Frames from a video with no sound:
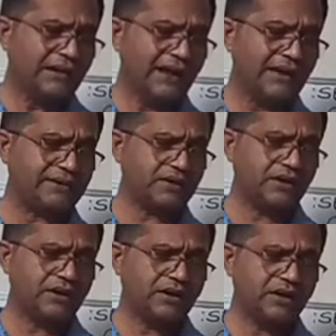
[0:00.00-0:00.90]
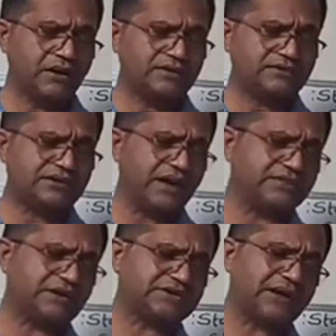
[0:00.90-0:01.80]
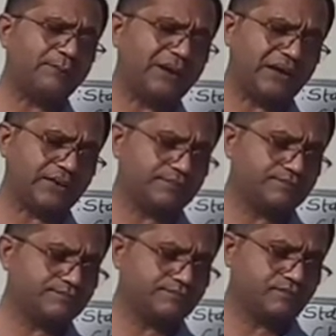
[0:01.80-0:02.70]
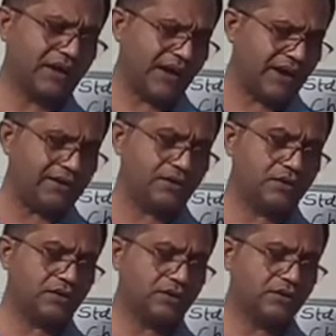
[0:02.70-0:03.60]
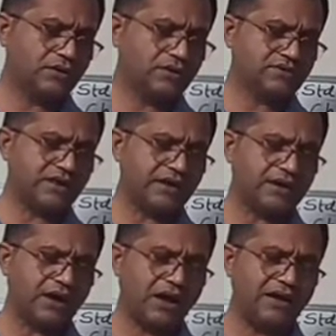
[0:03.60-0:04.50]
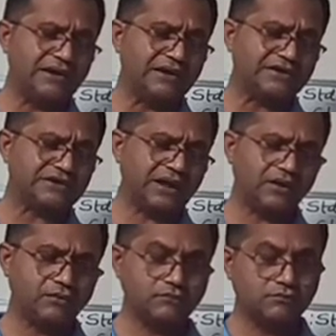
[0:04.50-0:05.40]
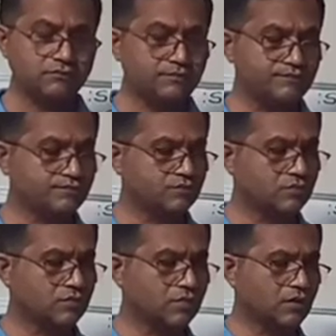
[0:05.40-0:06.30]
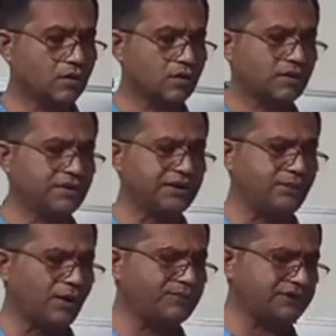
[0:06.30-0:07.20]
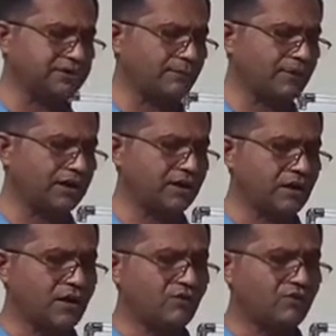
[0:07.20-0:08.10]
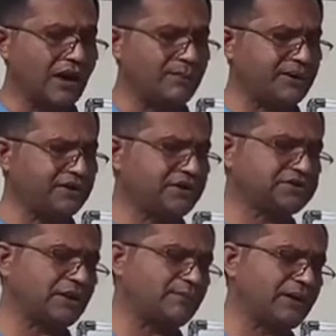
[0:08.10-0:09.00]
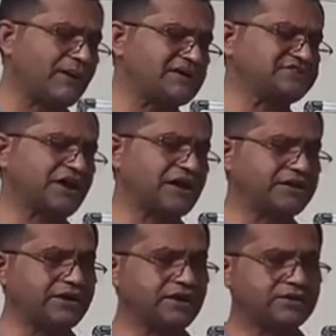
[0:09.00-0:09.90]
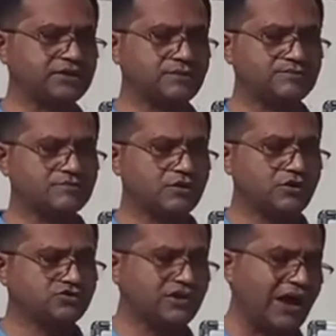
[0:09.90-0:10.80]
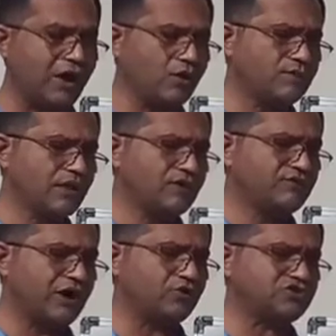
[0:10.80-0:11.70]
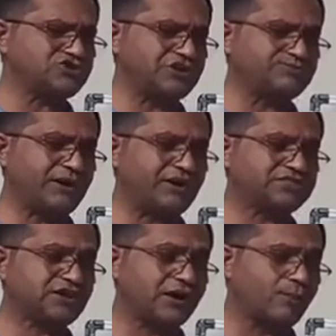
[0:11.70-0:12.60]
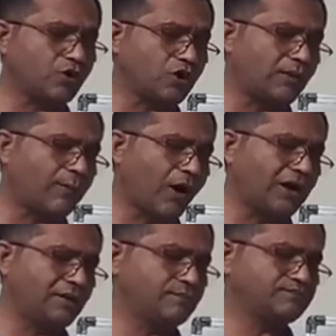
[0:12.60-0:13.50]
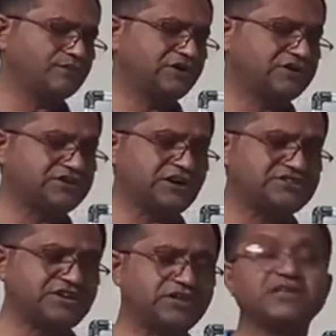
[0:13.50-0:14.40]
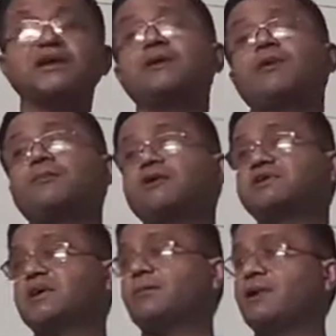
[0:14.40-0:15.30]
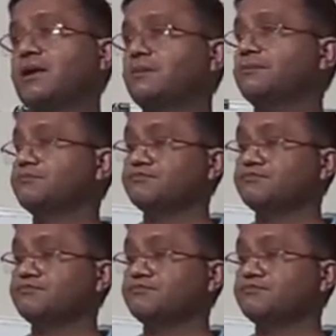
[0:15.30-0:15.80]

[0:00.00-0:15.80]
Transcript: Like, take the tumbler and take a little rim of the tumbler, vibrate the tumbler by striking it. So now we have to suspend a thermocol ball touching the rim of the tumbler.